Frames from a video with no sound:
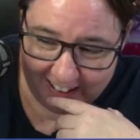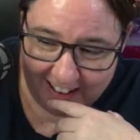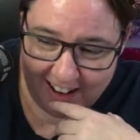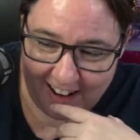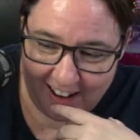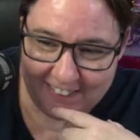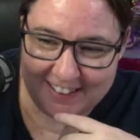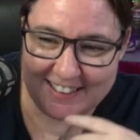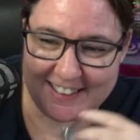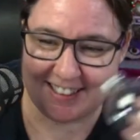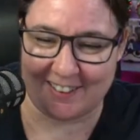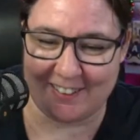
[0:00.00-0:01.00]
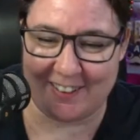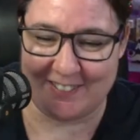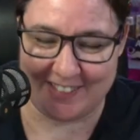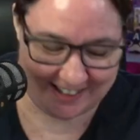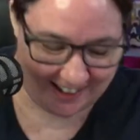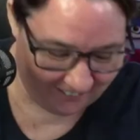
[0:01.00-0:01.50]
I was so
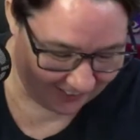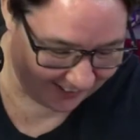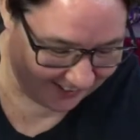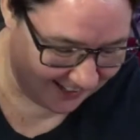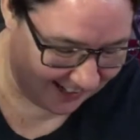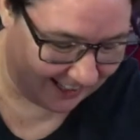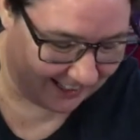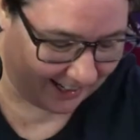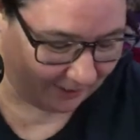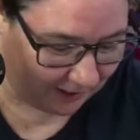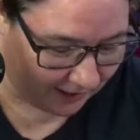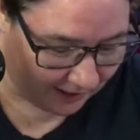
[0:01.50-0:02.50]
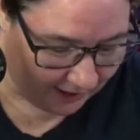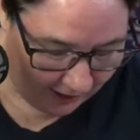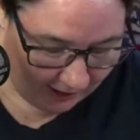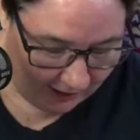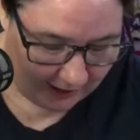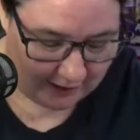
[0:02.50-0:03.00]
upset for a second there. I'm like,
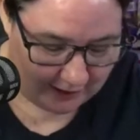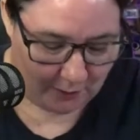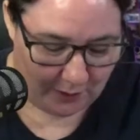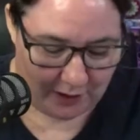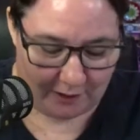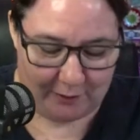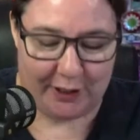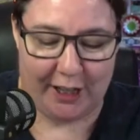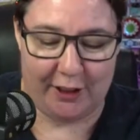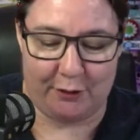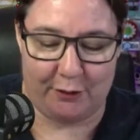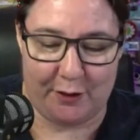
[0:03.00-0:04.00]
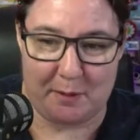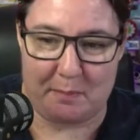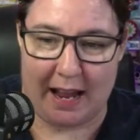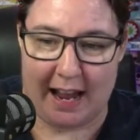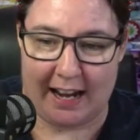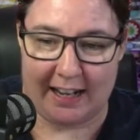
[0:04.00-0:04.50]
because like when I'm looking through the
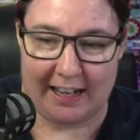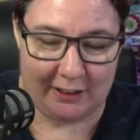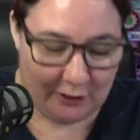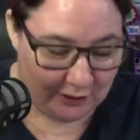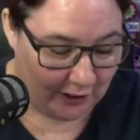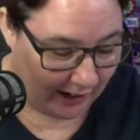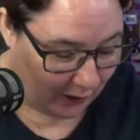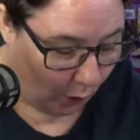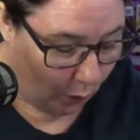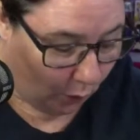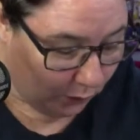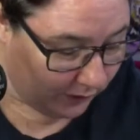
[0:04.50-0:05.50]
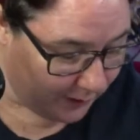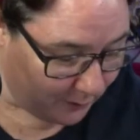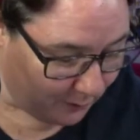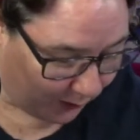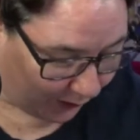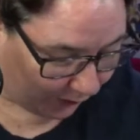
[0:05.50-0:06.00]
bag, it looked like all of
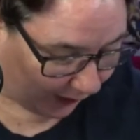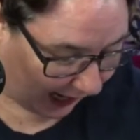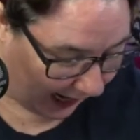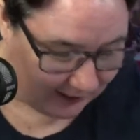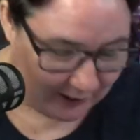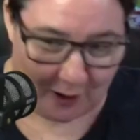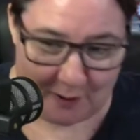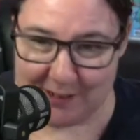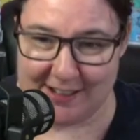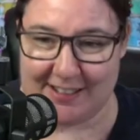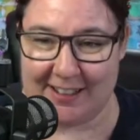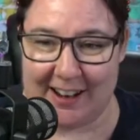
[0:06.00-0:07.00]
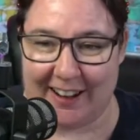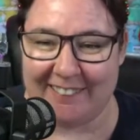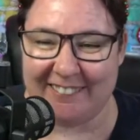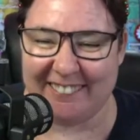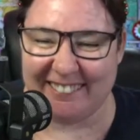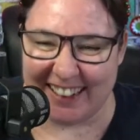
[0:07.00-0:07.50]
them were cracked. I'm just like,
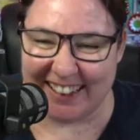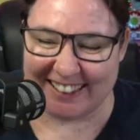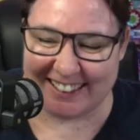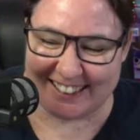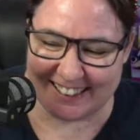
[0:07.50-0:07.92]
what?